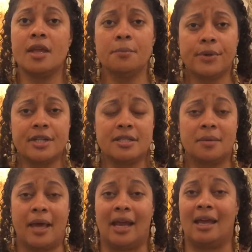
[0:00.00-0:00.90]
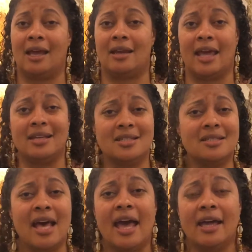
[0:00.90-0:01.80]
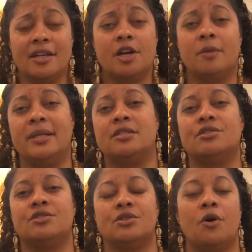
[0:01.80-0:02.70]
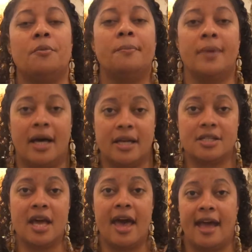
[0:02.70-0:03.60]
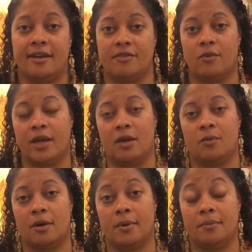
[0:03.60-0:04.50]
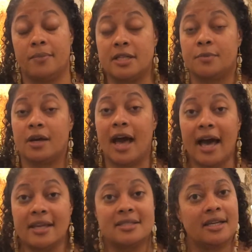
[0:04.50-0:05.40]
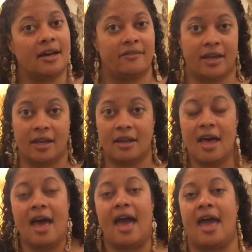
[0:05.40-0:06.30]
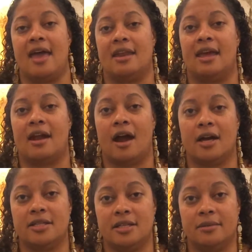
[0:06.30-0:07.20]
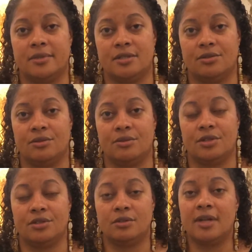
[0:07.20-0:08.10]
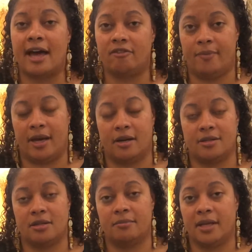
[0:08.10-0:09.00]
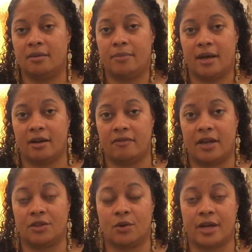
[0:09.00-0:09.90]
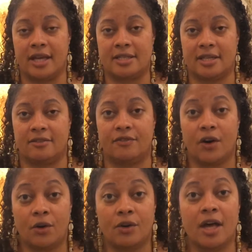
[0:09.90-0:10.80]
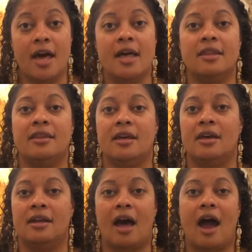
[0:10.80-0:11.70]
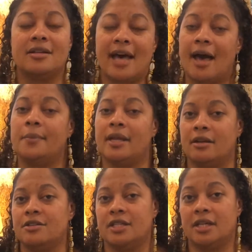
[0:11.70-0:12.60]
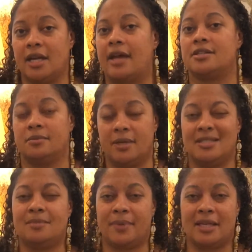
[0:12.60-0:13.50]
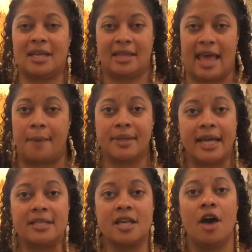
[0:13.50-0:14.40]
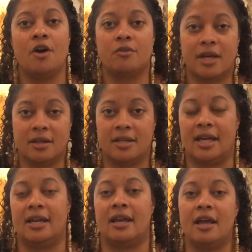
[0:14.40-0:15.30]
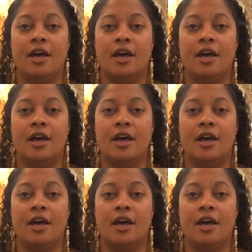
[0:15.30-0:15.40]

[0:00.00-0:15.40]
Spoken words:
participate in. It determines so much. And if we were much more cognizant of it, and in our attempts to do life better, to be better faith-oriented folk, then our time and energy could actually be spent in that place rather than,